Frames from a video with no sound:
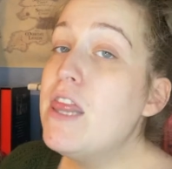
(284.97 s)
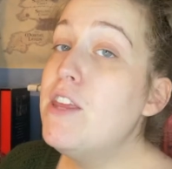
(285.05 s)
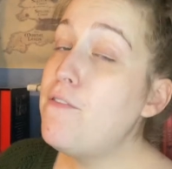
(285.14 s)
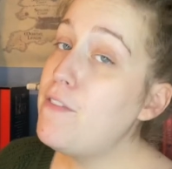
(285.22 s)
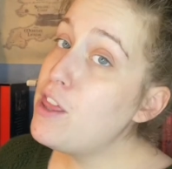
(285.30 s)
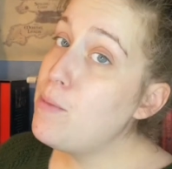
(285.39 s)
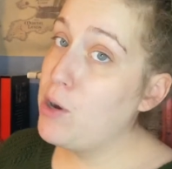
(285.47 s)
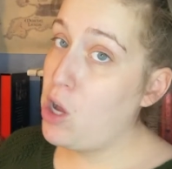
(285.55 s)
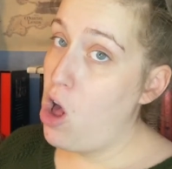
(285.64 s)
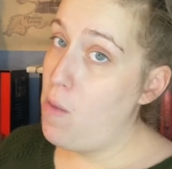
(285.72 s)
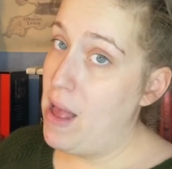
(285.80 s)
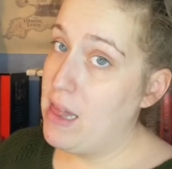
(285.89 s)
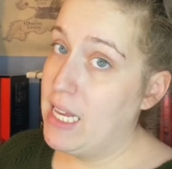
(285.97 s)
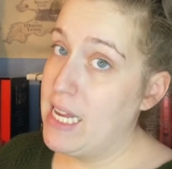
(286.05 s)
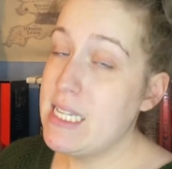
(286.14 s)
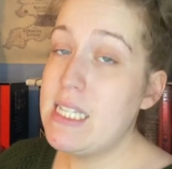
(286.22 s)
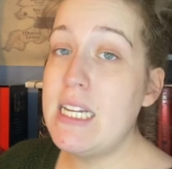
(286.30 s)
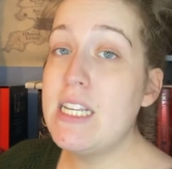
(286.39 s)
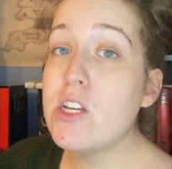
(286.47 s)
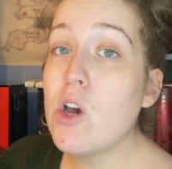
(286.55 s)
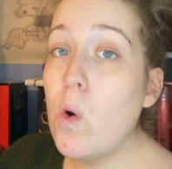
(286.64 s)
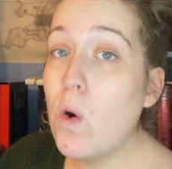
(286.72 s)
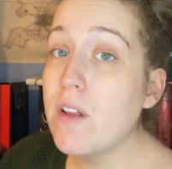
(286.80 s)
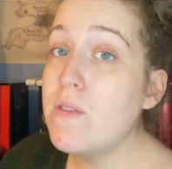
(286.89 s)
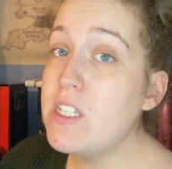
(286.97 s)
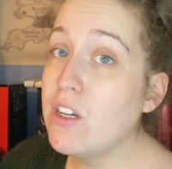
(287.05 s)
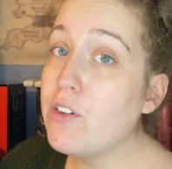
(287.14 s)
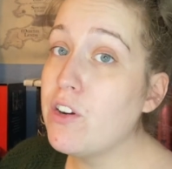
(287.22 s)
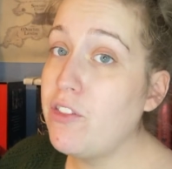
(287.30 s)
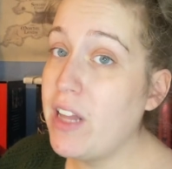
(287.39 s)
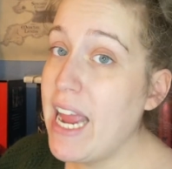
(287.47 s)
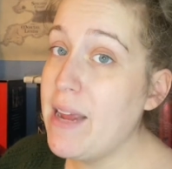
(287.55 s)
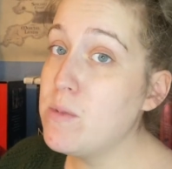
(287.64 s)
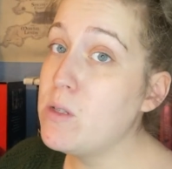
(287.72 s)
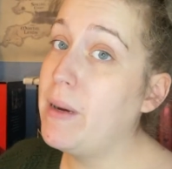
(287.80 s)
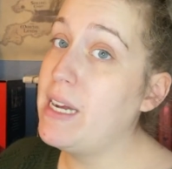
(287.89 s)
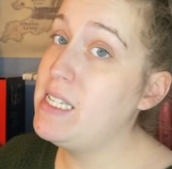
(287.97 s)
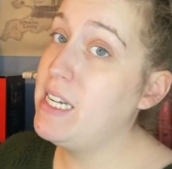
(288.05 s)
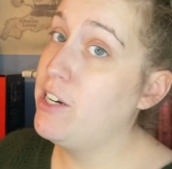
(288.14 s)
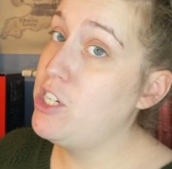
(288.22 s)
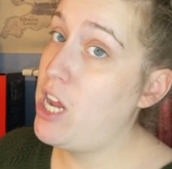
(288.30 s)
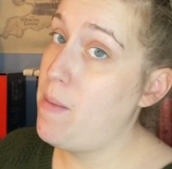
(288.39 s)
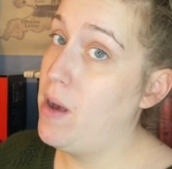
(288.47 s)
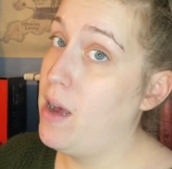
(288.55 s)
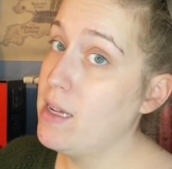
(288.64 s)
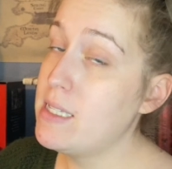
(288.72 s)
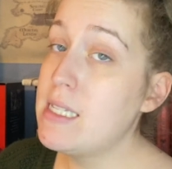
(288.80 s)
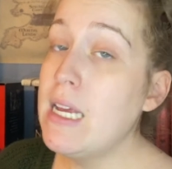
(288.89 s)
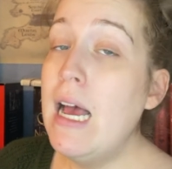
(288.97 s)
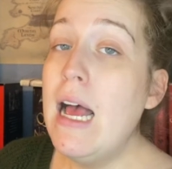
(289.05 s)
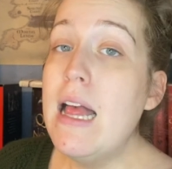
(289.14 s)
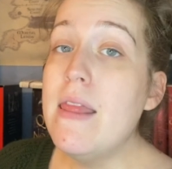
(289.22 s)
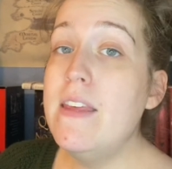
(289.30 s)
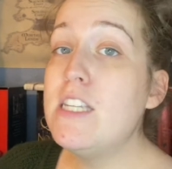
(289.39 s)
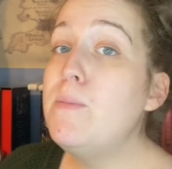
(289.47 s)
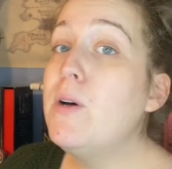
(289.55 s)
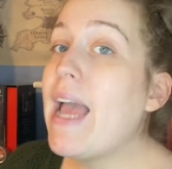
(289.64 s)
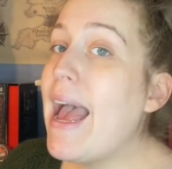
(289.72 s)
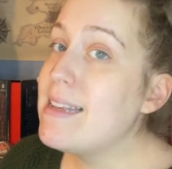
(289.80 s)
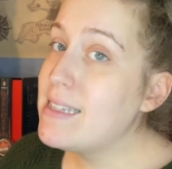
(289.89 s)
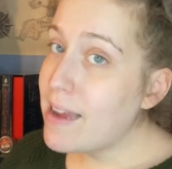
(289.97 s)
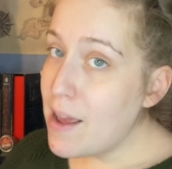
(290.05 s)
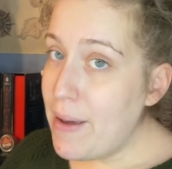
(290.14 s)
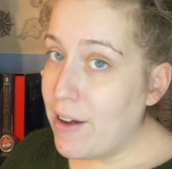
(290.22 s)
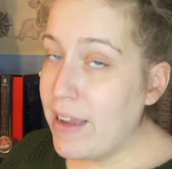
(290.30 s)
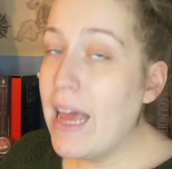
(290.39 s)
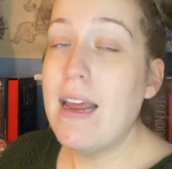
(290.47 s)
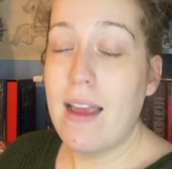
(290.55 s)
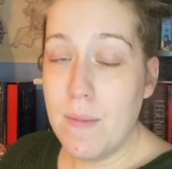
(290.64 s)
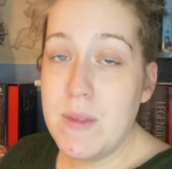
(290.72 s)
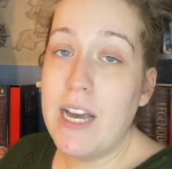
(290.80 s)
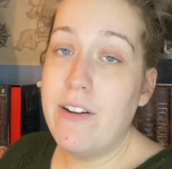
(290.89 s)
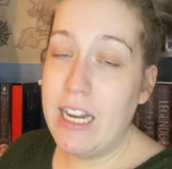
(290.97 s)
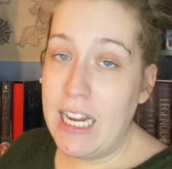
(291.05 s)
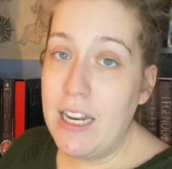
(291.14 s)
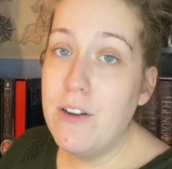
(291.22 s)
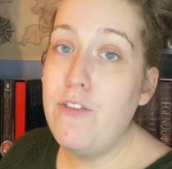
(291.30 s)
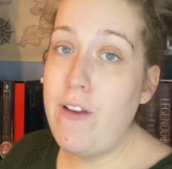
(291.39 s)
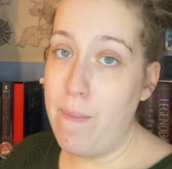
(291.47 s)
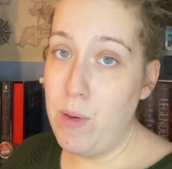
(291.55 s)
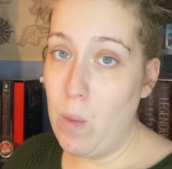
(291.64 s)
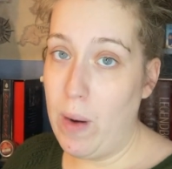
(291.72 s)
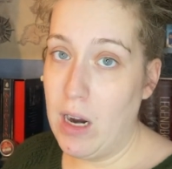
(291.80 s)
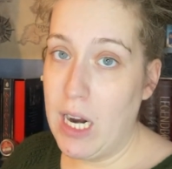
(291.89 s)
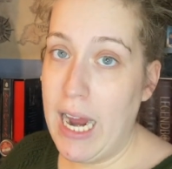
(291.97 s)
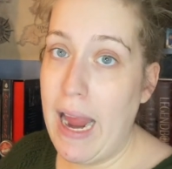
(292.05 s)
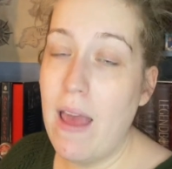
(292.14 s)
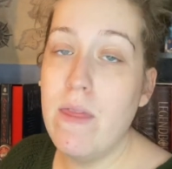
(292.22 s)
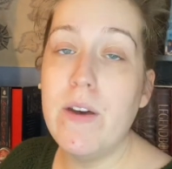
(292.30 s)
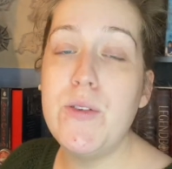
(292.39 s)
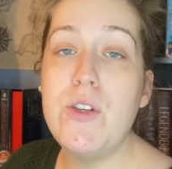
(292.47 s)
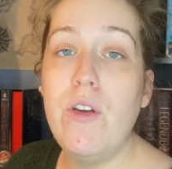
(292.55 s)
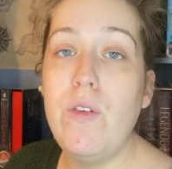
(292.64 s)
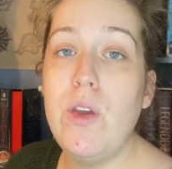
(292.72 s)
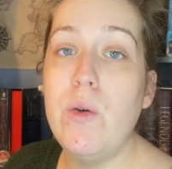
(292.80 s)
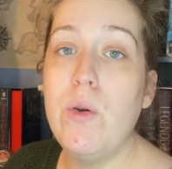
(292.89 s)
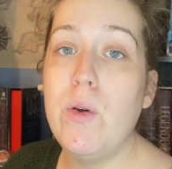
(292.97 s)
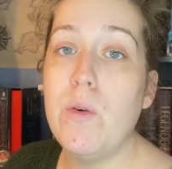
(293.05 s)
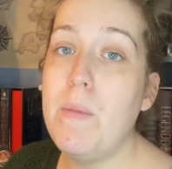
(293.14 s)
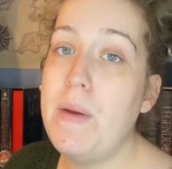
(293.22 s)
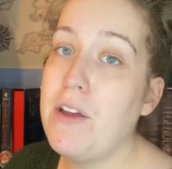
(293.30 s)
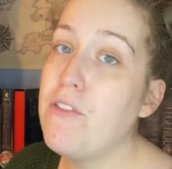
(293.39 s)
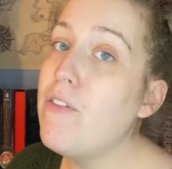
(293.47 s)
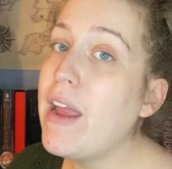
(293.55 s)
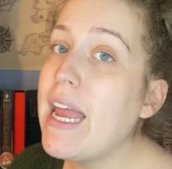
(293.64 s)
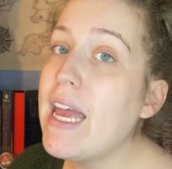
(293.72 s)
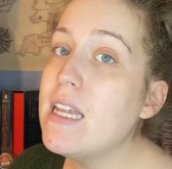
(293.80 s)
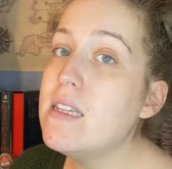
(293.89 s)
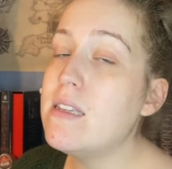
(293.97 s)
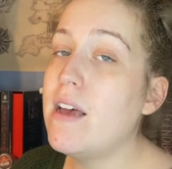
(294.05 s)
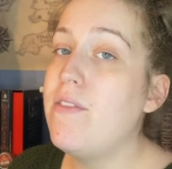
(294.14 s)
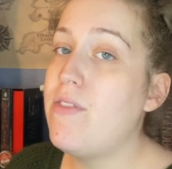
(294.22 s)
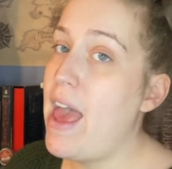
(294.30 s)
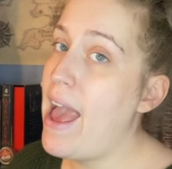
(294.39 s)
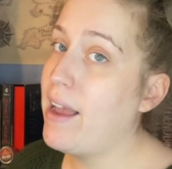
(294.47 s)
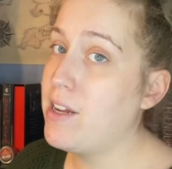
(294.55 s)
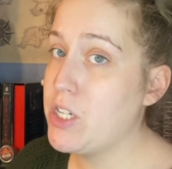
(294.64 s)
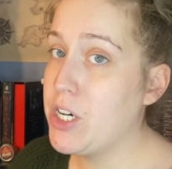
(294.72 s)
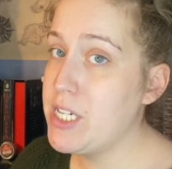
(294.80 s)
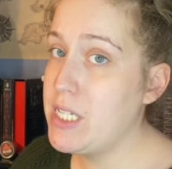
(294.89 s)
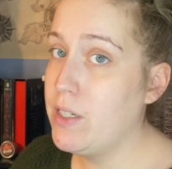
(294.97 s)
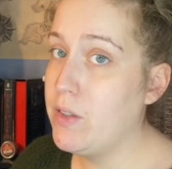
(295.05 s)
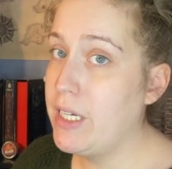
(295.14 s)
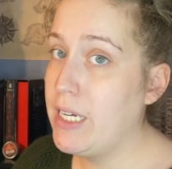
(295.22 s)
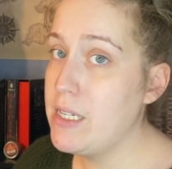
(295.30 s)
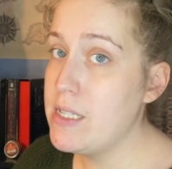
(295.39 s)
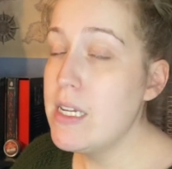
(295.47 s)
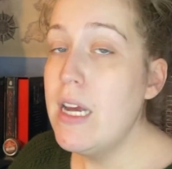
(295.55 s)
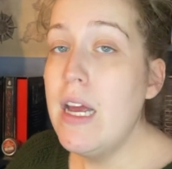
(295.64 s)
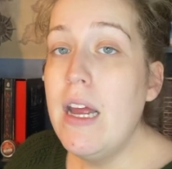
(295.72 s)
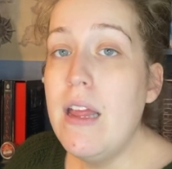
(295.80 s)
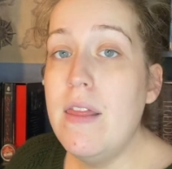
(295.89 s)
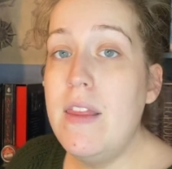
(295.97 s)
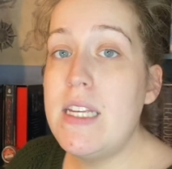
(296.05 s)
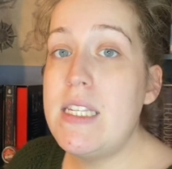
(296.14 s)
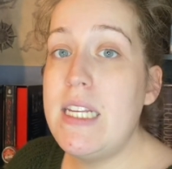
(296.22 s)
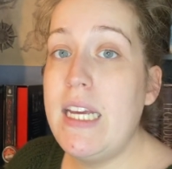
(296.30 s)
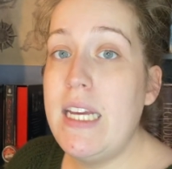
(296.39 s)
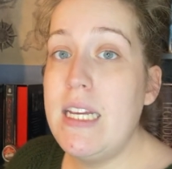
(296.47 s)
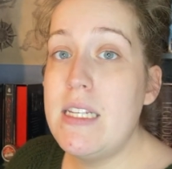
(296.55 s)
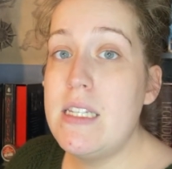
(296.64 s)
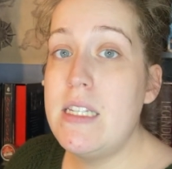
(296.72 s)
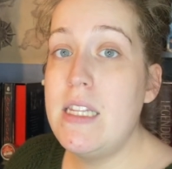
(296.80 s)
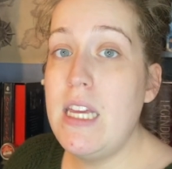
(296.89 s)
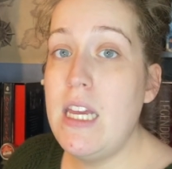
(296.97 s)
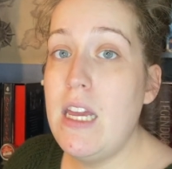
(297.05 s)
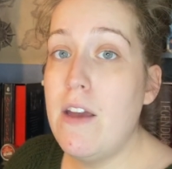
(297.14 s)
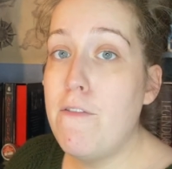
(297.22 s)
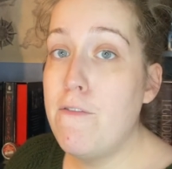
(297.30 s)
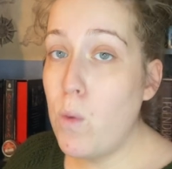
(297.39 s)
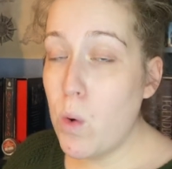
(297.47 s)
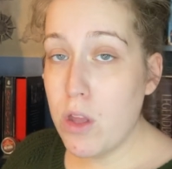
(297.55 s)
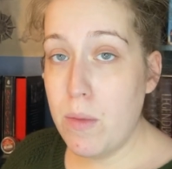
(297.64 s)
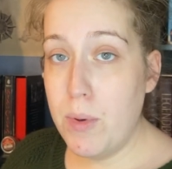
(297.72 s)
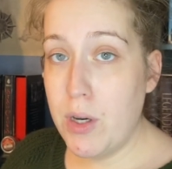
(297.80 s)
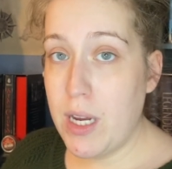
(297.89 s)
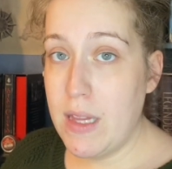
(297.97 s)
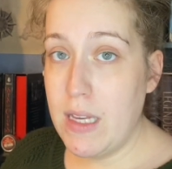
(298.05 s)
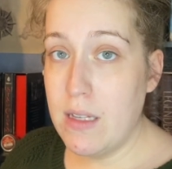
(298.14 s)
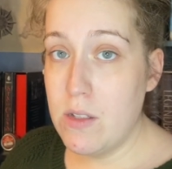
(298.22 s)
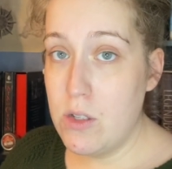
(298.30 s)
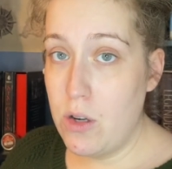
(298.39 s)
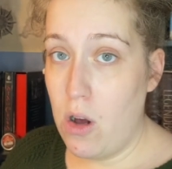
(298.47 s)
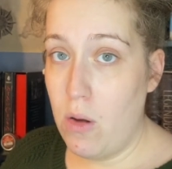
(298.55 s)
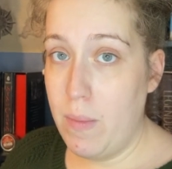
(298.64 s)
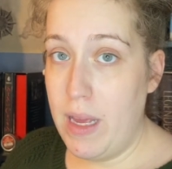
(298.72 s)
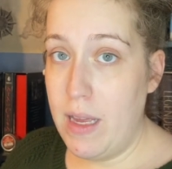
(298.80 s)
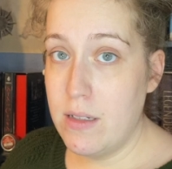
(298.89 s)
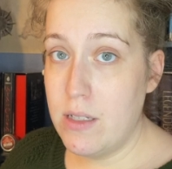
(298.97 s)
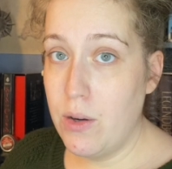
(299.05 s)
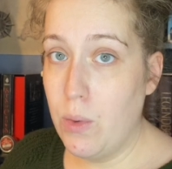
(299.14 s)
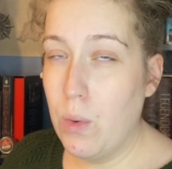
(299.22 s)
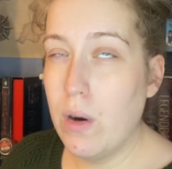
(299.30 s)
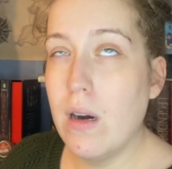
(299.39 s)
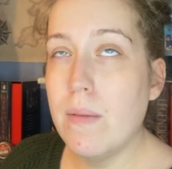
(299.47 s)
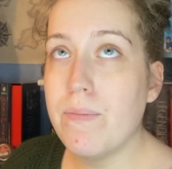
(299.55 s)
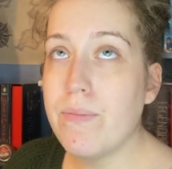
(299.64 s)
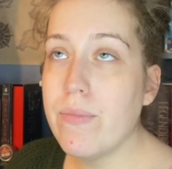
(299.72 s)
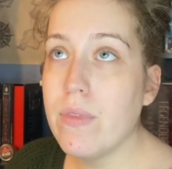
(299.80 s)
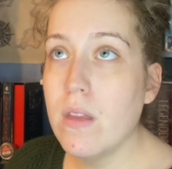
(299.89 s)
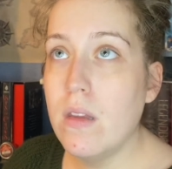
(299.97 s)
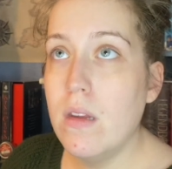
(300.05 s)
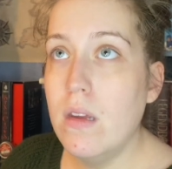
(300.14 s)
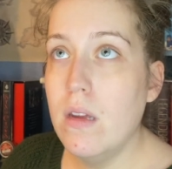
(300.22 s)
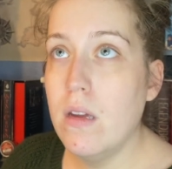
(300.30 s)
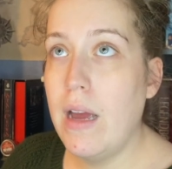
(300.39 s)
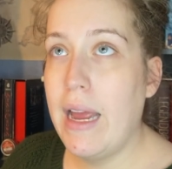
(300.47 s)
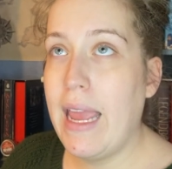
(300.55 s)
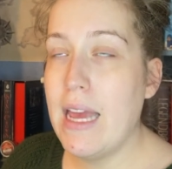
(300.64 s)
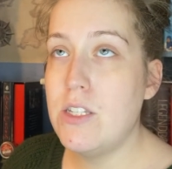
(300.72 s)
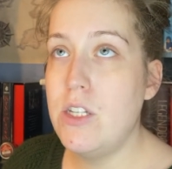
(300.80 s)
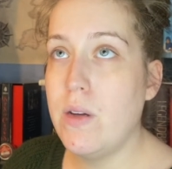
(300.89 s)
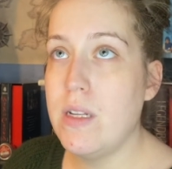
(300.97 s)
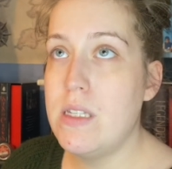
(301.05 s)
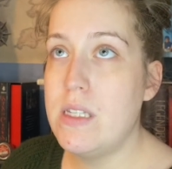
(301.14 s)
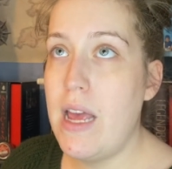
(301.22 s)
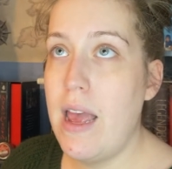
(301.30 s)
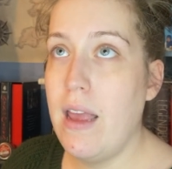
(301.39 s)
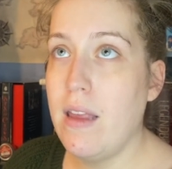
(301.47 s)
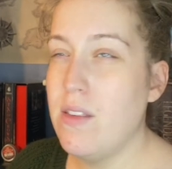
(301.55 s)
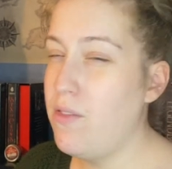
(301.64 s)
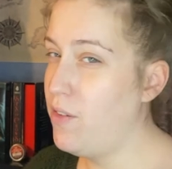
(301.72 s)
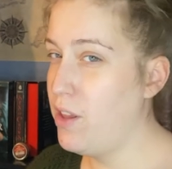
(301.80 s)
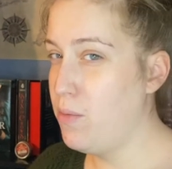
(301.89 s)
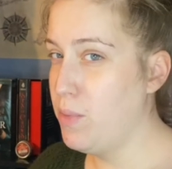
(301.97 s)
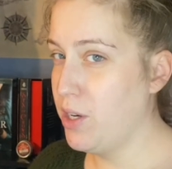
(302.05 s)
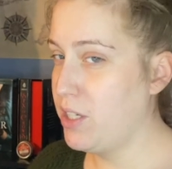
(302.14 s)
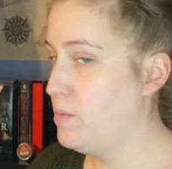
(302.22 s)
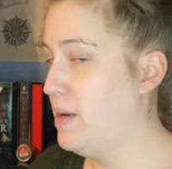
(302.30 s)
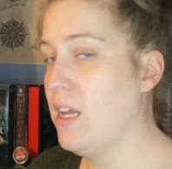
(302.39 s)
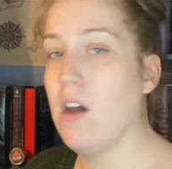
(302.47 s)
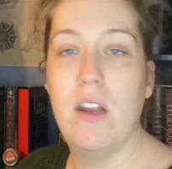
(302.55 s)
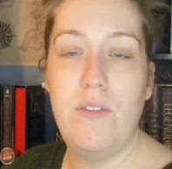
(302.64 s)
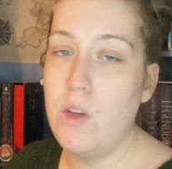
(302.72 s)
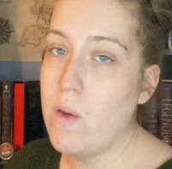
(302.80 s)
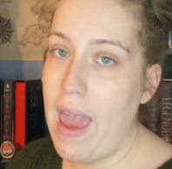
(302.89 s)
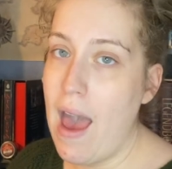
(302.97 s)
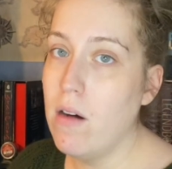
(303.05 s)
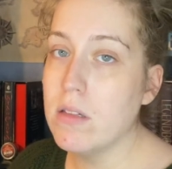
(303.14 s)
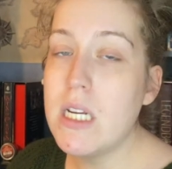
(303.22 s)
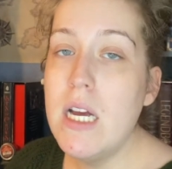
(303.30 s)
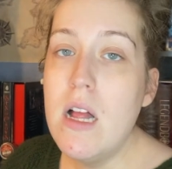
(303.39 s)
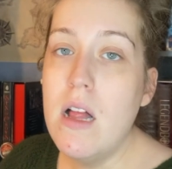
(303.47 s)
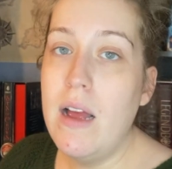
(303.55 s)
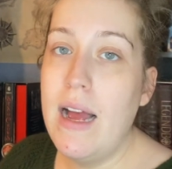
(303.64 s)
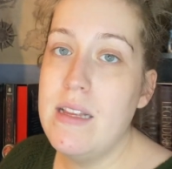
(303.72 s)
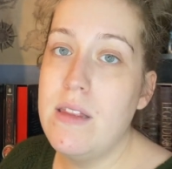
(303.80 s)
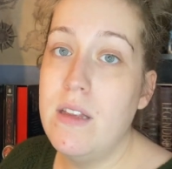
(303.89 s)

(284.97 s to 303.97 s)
The fifth book on my list is A Court of Silver Flames by Sarah J. Maas. This book hasn't come out yet. It comes out in February, and those of you who are big fans of the ACOTAR series, this is the fourth book in the installment, or I guess you could say the fifth book, depending on if you count the